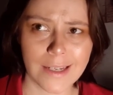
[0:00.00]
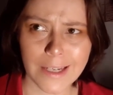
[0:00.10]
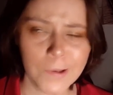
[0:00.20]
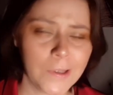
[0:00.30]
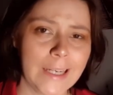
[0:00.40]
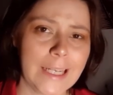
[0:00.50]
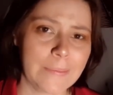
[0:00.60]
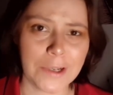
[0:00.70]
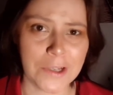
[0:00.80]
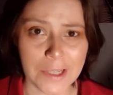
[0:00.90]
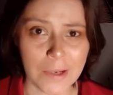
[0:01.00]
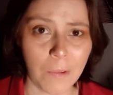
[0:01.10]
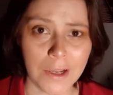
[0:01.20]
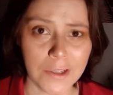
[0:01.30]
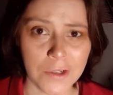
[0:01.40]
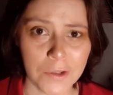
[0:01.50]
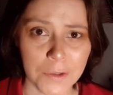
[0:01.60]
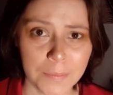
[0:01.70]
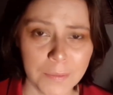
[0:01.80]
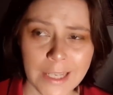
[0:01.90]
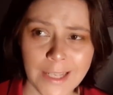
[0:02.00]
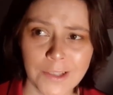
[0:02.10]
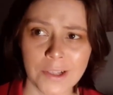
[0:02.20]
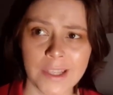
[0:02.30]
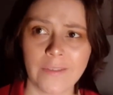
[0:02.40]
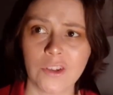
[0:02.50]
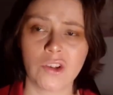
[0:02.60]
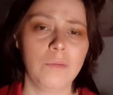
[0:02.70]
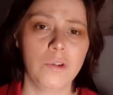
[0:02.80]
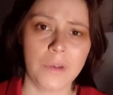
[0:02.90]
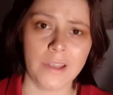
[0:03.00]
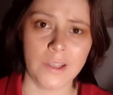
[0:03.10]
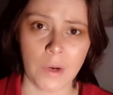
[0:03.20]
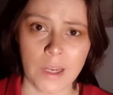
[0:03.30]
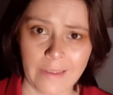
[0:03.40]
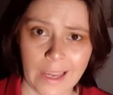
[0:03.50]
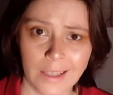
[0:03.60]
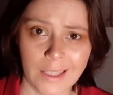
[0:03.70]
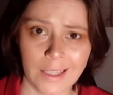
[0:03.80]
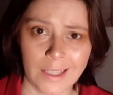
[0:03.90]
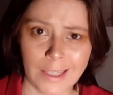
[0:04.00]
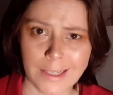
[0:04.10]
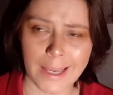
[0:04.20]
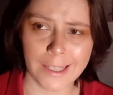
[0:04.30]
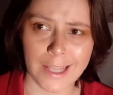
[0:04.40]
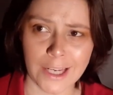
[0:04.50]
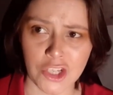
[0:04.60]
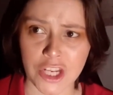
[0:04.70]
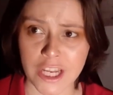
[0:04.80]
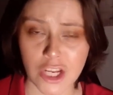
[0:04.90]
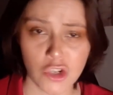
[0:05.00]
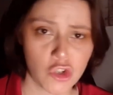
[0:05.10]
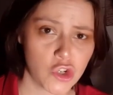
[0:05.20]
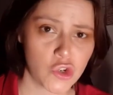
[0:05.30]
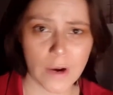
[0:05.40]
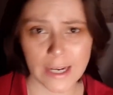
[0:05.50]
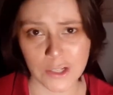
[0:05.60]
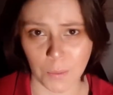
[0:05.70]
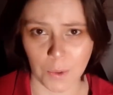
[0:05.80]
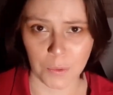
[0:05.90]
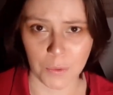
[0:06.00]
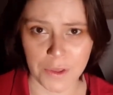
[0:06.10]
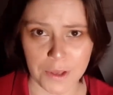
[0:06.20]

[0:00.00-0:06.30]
nearly as much as he wants to. When he starts having trouble with his wife Haley, he takes that shit straight to work with